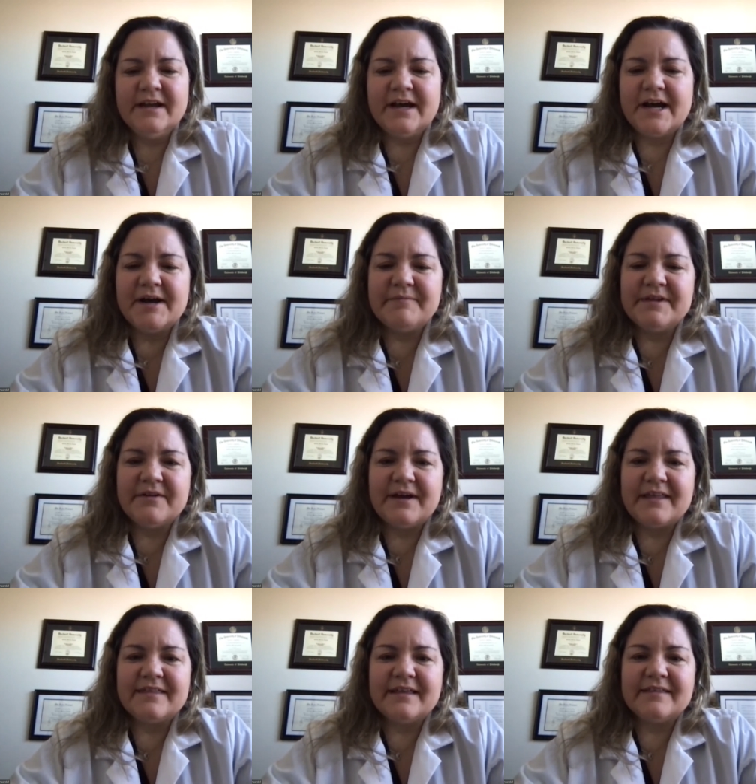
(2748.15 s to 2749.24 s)
Um, you know, I
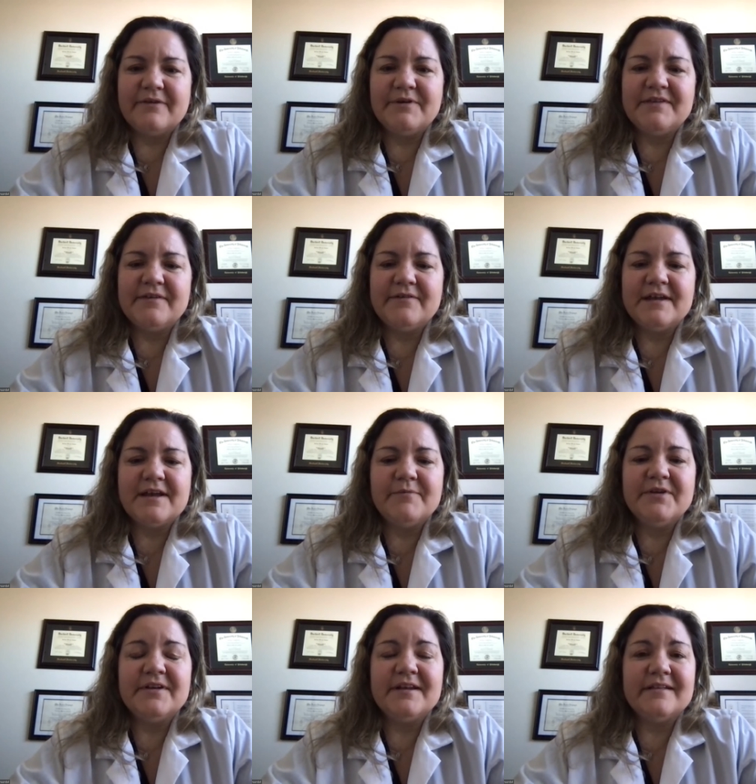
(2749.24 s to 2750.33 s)
think that we do need
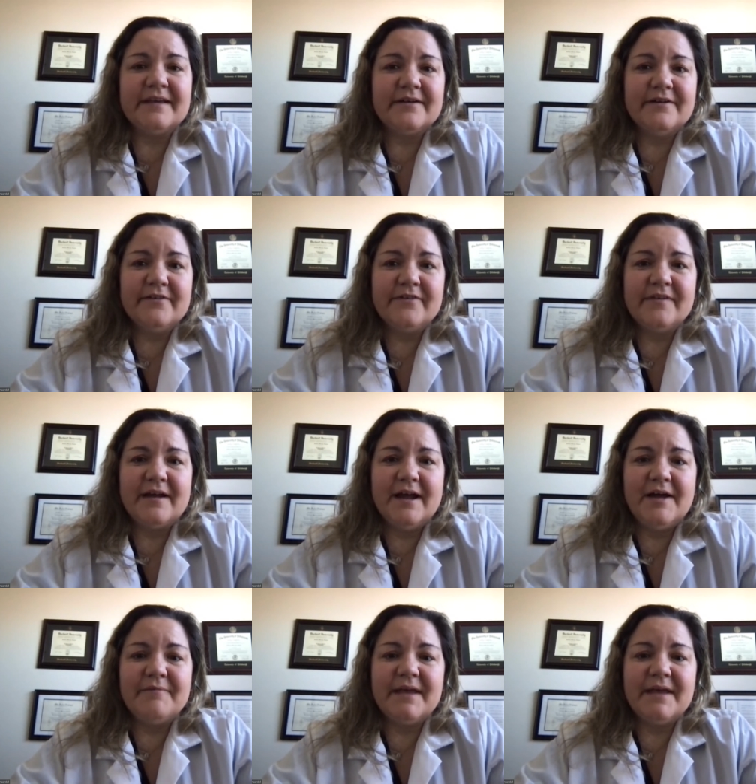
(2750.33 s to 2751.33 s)
community leaders um,